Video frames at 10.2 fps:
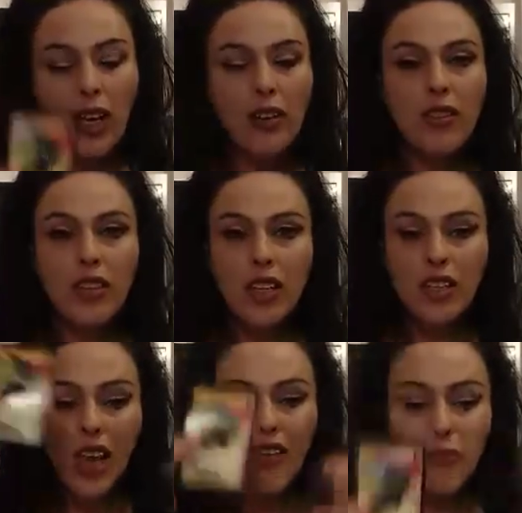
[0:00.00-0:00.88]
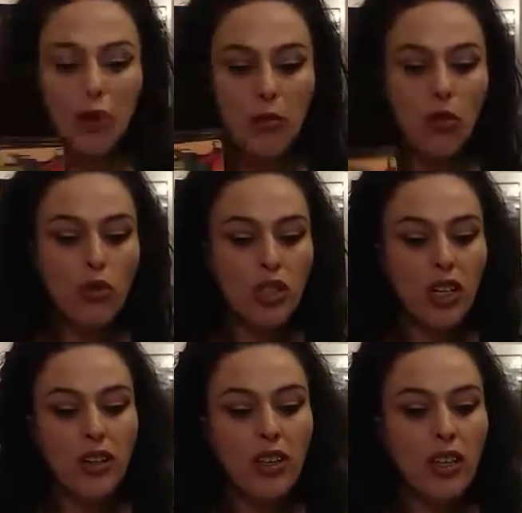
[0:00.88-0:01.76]
Yeah, things haven't been brought
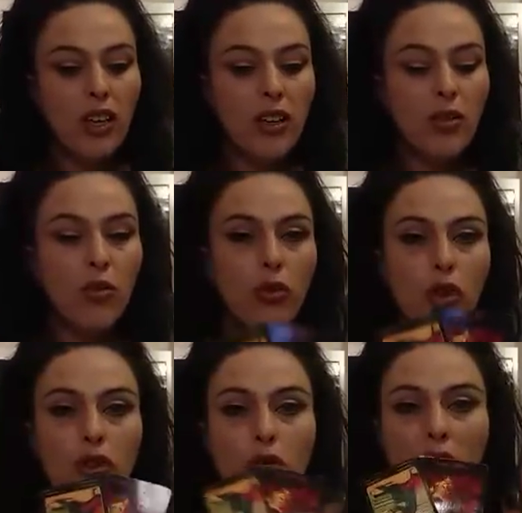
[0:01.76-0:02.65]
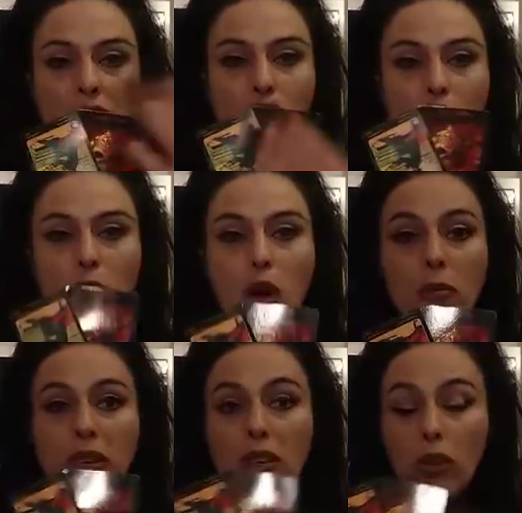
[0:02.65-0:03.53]
together yet, although your action
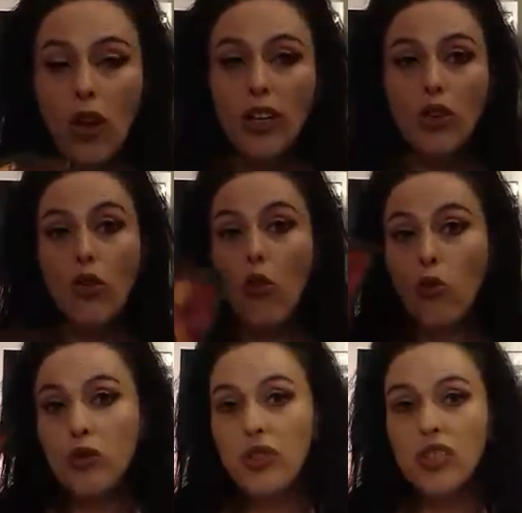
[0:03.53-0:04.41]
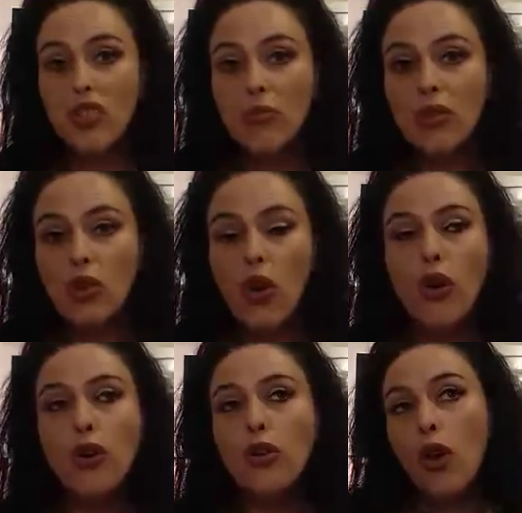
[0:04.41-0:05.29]
might be like your all systems
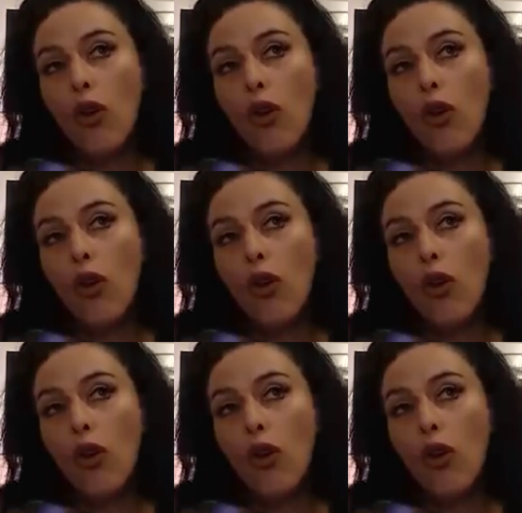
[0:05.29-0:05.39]
go,